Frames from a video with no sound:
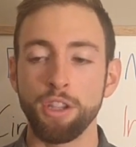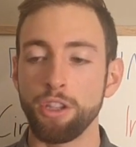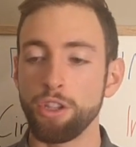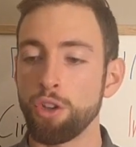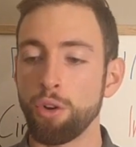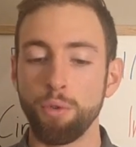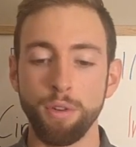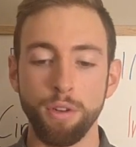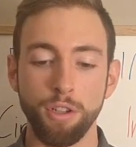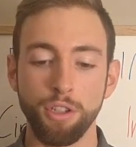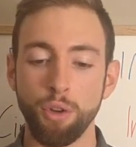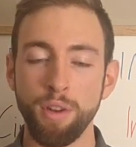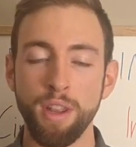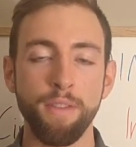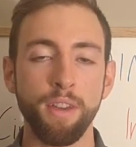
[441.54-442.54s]

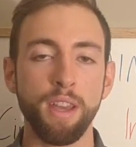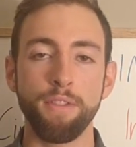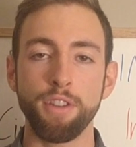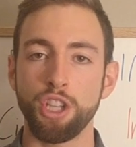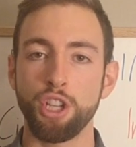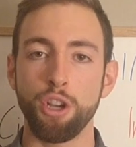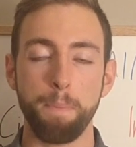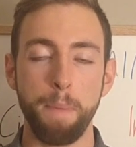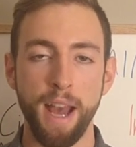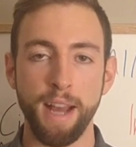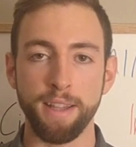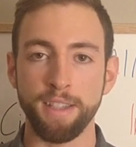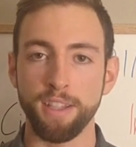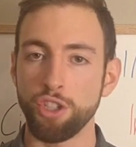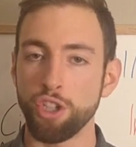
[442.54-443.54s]
Don't even give it to your
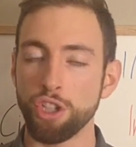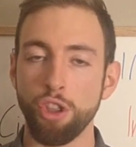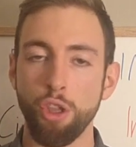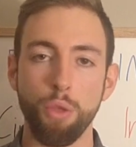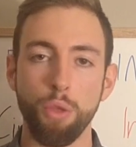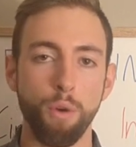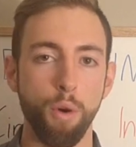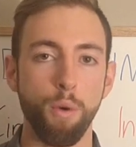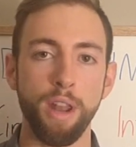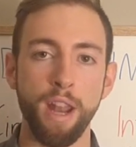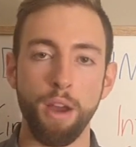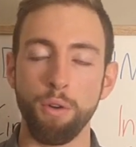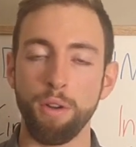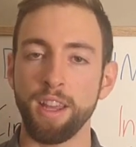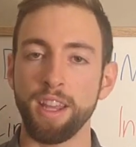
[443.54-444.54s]
pets. Just throw it
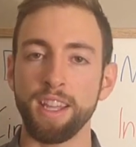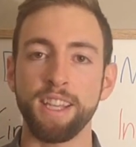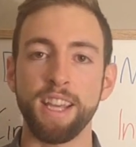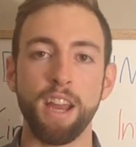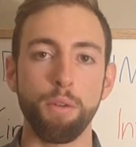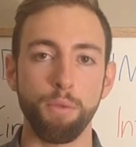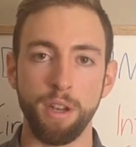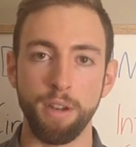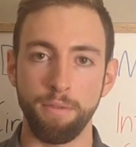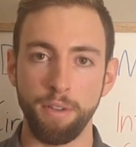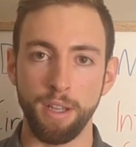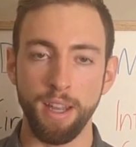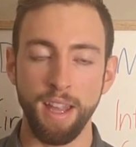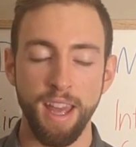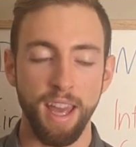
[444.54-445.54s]
out, get rid of
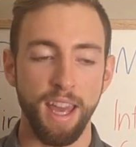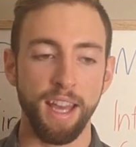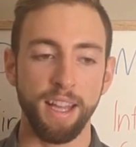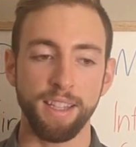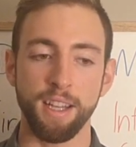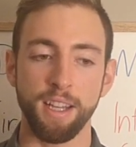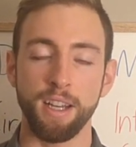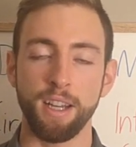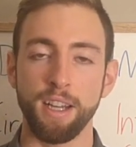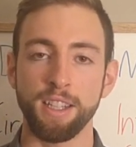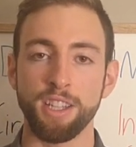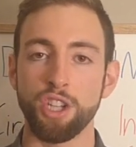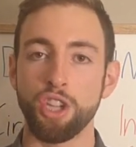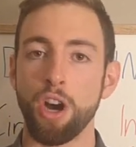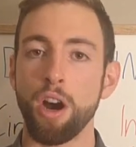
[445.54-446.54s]
it. It's
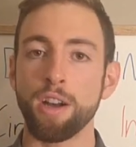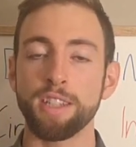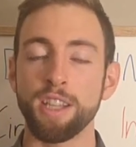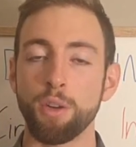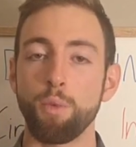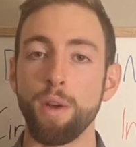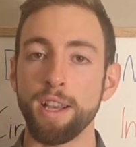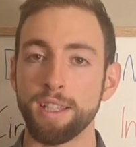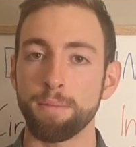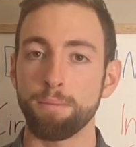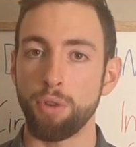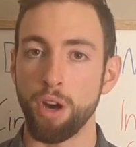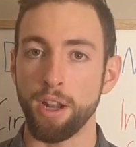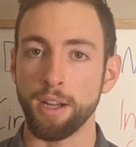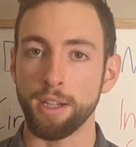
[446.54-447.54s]
a toxic waste
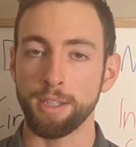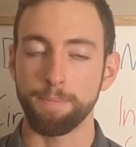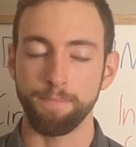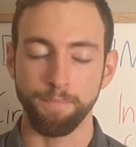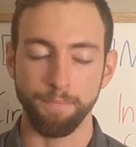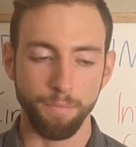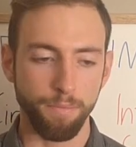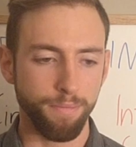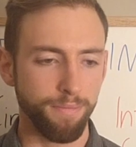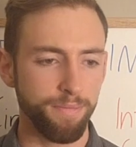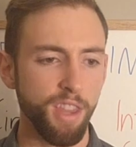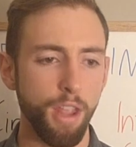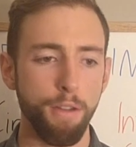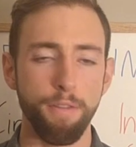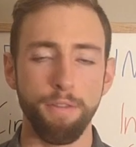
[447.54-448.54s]
product.
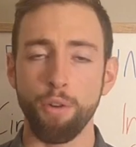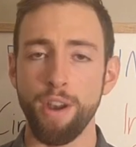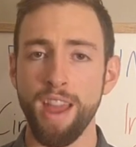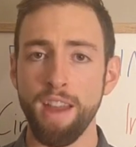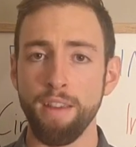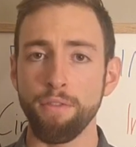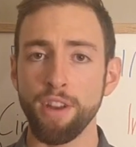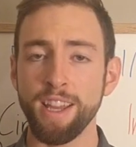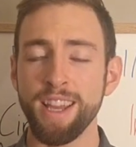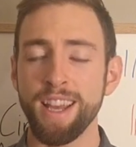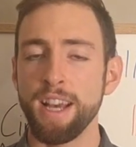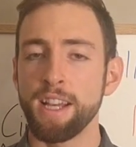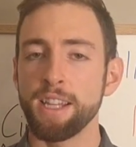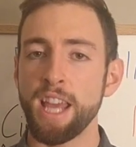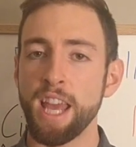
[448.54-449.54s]
For every
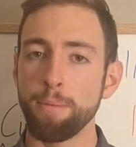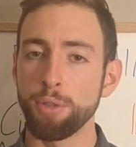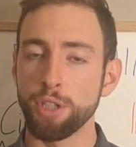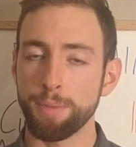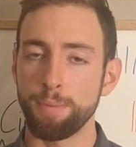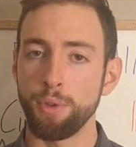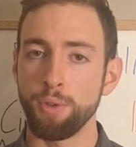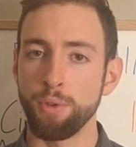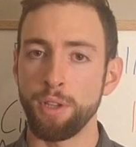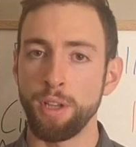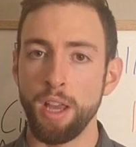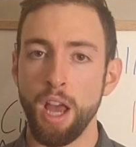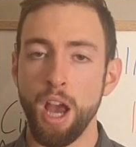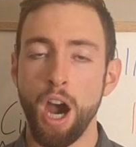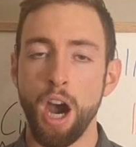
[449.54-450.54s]
tablespoon
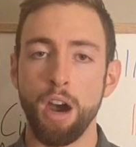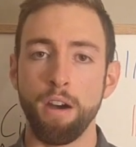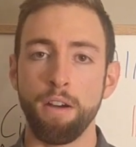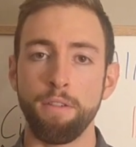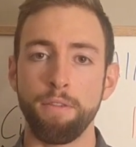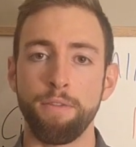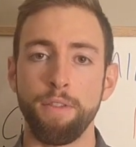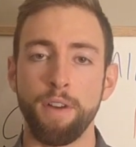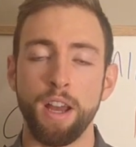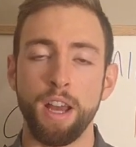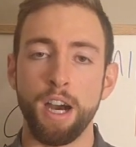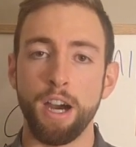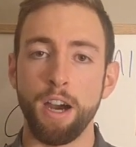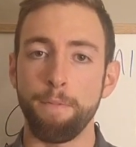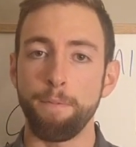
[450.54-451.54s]
of
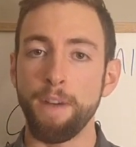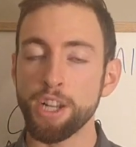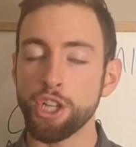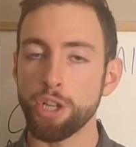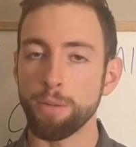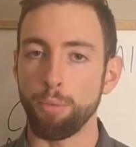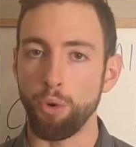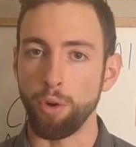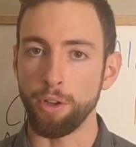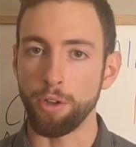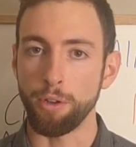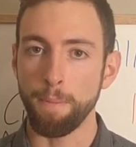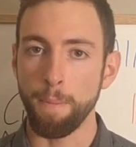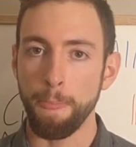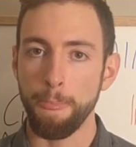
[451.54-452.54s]
vegetable
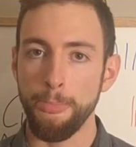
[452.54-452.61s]
oil,